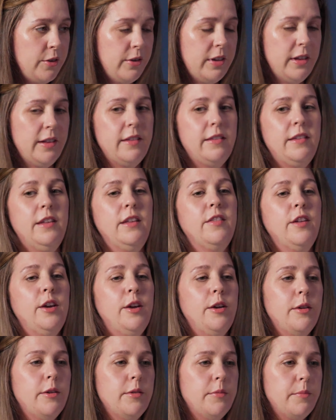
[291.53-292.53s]
You can see
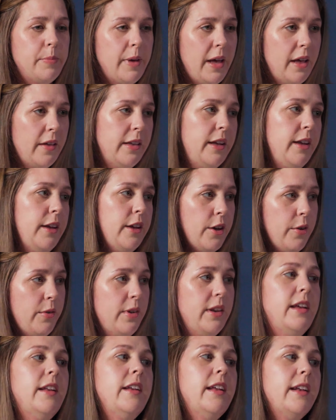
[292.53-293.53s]
their belly
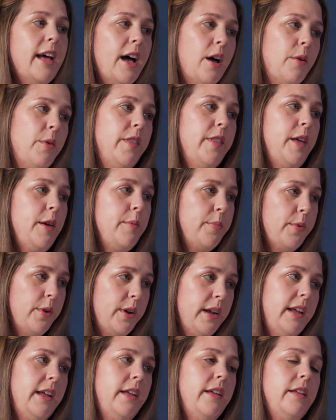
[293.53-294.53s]
going in and out when they
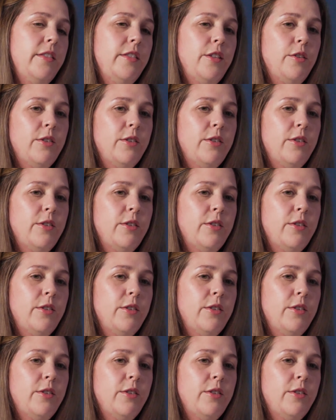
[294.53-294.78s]
breathe.